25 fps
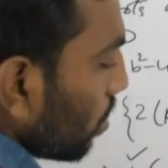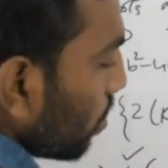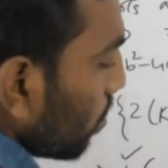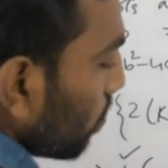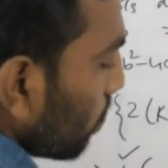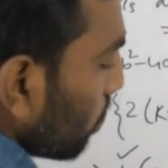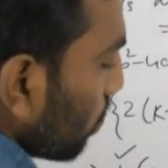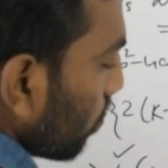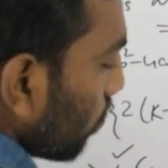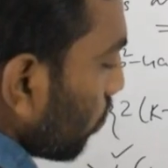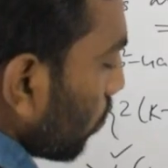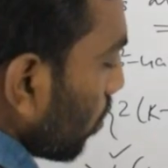
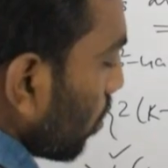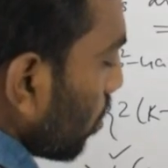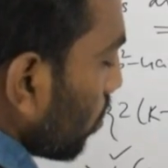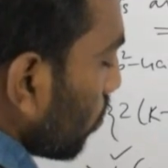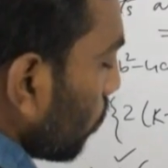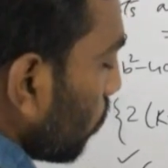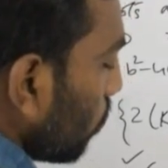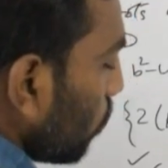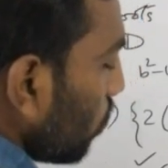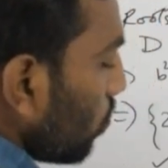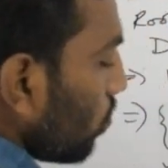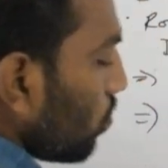is equal
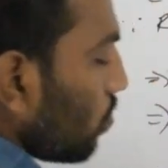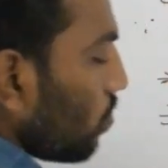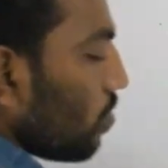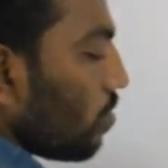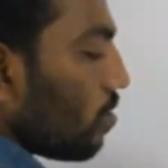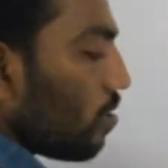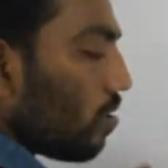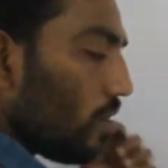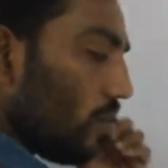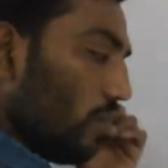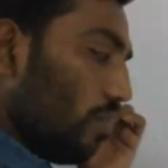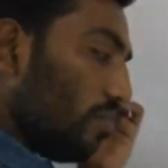to
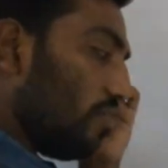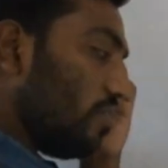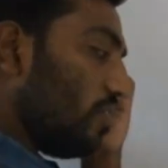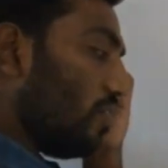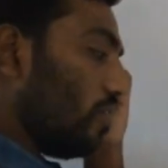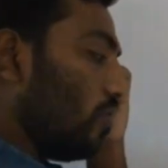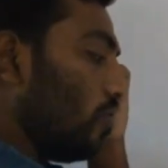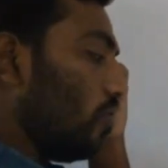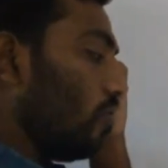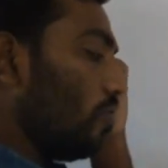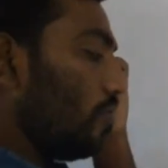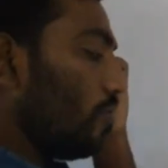
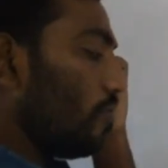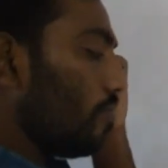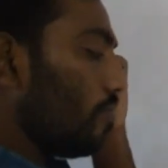0.